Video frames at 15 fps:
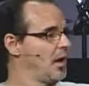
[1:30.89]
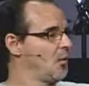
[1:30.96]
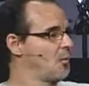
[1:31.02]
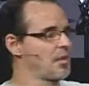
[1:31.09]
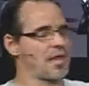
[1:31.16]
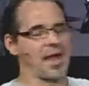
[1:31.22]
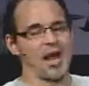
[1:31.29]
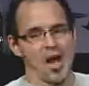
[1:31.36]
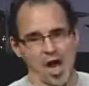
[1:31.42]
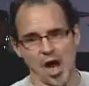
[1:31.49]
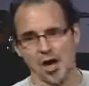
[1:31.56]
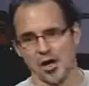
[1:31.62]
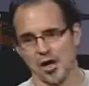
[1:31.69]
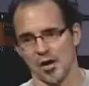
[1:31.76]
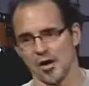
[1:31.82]
with a
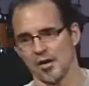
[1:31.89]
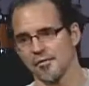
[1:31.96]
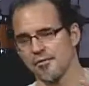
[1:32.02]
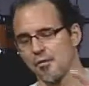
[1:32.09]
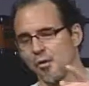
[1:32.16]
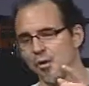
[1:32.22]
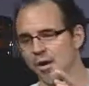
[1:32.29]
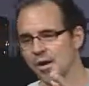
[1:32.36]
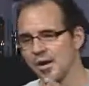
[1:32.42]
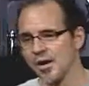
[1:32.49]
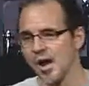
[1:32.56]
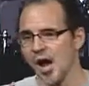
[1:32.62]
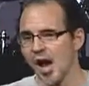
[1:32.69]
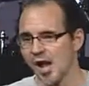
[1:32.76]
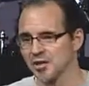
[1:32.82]
hunger for
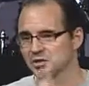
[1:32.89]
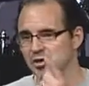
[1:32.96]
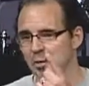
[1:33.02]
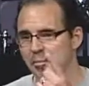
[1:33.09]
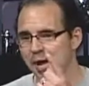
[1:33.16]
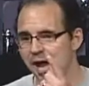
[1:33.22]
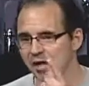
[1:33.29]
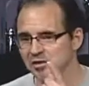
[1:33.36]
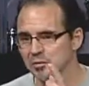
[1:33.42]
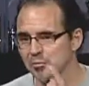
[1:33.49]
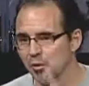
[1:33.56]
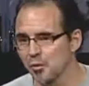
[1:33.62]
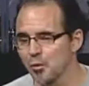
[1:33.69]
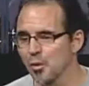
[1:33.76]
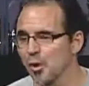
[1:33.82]

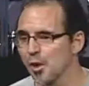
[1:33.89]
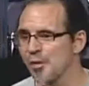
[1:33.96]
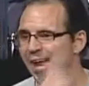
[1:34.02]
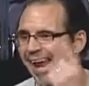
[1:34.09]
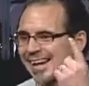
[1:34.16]
unsurpassable worth